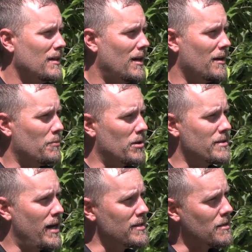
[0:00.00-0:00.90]
the
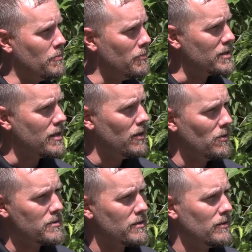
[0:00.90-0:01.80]
bird-sized
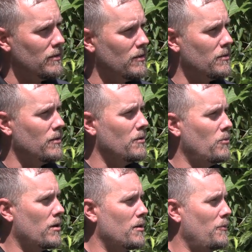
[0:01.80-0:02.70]
mosquitoes, you're
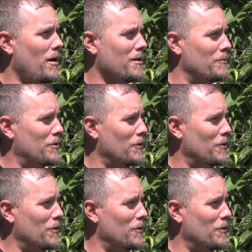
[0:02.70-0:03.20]
more than welcome.